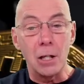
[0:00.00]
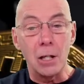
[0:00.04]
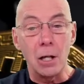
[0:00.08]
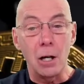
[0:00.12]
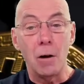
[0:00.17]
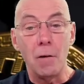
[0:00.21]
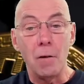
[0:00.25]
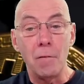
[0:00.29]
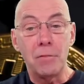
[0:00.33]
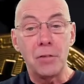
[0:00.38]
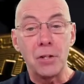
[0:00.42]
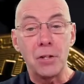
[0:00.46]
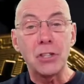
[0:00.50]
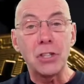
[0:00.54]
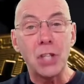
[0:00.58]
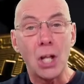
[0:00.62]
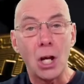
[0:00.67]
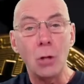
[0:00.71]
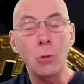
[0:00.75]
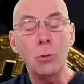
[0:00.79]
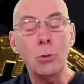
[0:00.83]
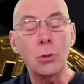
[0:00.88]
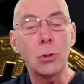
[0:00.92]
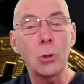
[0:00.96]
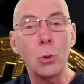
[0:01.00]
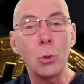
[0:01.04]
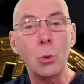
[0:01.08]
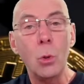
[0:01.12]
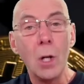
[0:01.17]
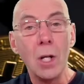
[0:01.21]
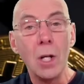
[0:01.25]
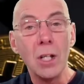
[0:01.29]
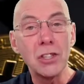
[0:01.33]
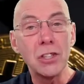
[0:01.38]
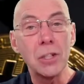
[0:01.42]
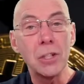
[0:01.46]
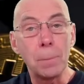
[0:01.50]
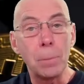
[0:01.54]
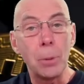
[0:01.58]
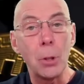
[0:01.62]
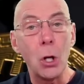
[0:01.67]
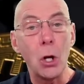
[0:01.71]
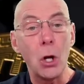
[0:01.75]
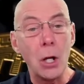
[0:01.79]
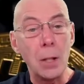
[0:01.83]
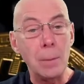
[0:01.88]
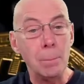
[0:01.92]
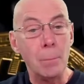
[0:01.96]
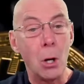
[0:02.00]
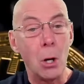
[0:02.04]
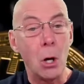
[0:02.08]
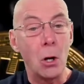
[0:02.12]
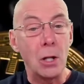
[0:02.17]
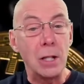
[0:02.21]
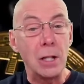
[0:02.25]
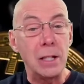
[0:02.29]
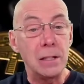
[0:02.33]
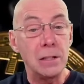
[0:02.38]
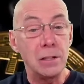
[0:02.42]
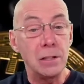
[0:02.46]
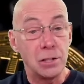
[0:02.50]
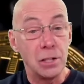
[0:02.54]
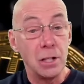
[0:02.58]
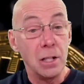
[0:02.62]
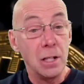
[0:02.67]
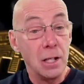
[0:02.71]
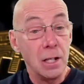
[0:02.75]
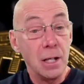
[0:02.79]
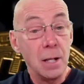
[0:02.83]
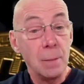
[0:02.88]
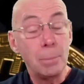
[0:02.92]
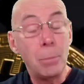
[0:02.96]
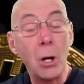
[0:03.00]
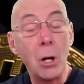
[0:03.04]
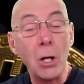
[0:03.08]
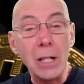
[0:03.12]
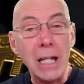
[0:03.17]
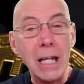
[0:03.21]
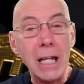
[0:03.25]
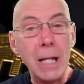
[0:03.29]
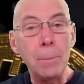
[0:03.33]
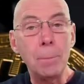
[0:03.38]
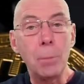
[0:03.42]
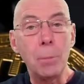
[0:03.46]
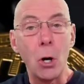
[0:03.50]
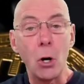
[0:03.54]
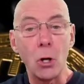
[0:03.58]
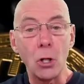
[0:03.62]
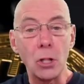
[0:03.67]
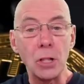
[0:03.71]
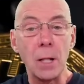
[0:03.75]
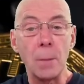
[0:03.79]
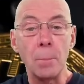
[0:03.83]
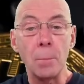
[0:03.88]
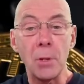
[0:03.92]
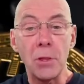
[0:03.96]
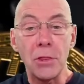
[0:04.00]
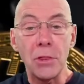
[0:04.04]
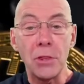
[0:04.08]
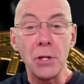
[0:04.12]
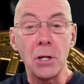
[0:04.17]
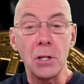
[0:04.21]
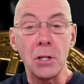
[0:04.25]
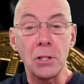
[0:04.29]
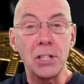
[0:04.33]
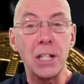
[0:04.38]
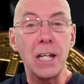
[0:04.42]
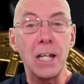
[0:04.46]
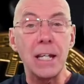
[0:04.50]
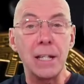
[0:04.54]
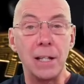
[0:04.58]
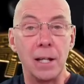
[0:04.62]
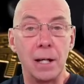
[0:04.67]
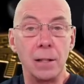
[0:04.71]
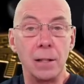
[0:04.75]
of the total supply mined by epoch number 13.